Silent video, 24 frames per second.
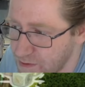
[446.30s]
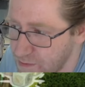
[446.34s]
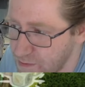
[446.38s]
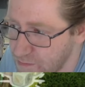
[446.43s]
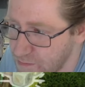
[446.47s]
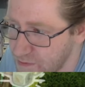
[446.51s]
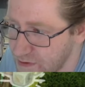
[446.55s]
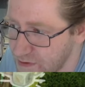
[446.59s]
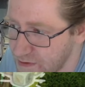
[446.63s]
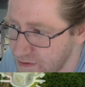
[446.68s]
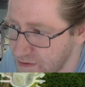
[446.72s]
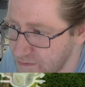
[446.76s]

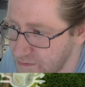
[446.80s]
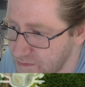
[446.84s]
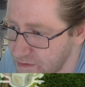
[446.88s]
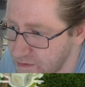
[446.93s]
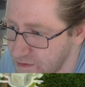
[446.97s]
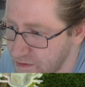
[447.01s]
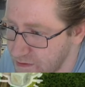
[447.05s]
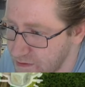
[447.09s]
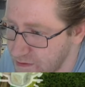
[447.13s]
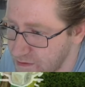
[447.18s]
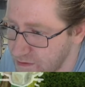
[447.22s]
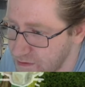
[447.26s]
We
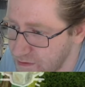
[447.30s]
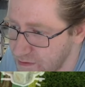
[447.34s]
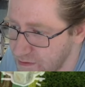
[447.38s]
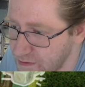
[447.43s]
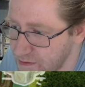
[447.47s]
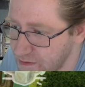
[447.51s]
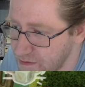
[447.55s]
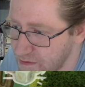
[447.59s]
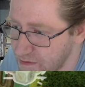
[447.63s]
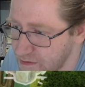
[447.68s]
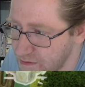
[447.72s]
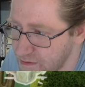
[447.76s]
take 2
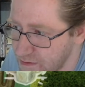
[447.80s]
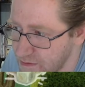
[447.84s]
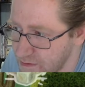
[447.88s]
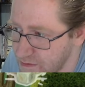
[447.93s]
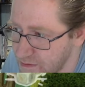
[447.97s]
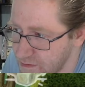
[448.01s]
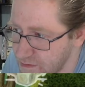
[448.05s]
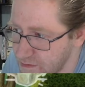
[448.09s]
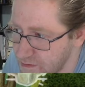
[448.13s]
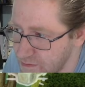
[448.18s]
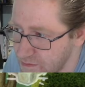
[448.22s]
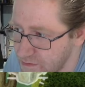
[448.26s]

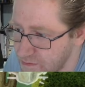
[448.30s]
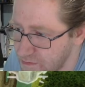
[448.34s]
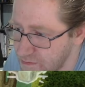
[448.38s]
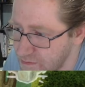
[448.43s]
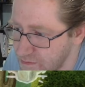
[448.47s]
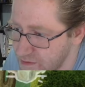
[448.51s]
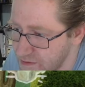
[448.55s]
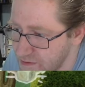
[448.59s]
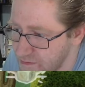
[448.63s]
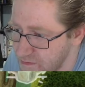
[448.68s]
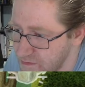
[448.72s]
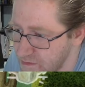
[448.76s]

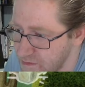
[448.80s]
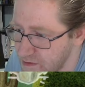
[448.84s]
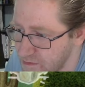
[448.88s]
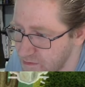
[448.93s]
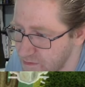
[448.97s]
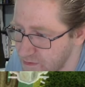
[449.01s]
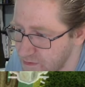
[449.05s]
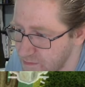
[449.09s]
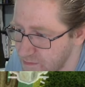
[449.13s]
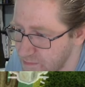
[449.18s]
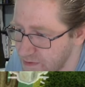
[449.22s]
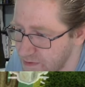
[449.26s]
nectars here
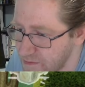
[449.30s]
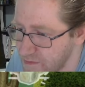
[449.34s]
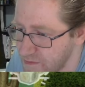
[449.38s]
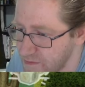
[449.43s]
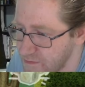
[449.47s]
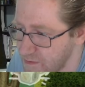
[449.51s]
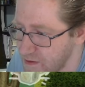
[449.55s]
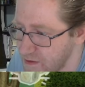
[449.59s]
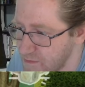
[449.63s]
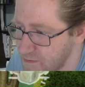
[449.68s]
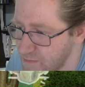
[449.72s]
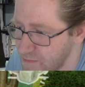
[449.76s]
because
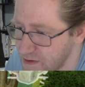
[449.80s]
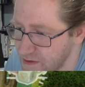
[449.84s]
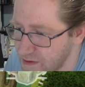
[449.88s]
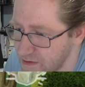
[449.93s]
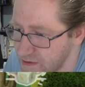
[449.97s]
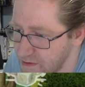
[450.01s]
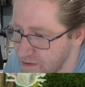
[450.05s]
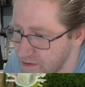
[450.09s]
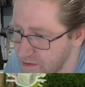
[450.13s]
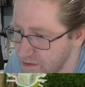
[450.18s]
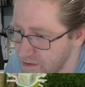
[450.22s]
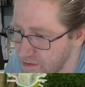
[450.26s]
we can
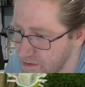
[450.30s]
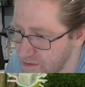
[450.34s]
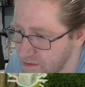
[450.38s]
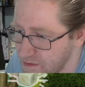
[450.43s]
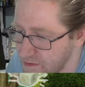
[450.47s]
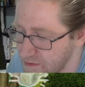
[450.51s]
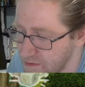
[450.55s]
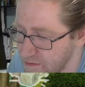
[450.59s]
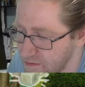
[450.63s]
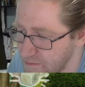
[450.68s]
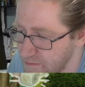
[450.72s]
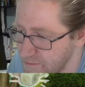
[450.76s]
play
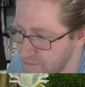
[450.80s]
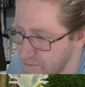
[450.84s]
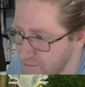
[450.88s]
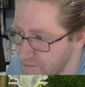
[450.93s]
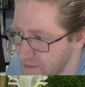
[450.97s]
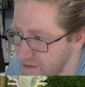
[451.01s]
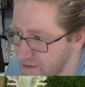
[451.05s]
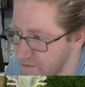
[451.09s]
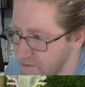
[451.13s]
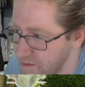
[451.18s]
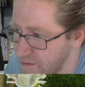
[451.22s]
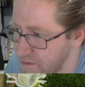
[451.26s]

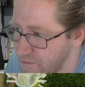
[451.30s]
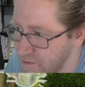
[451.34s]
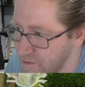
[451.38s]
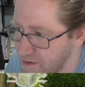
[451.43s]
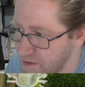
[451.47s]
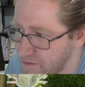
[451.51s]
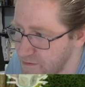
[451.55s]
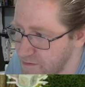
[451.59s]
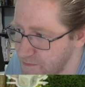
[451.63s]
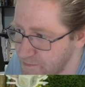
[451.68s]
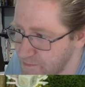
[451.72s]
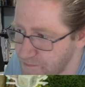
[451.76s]
main duck for
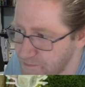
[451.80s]
nectar.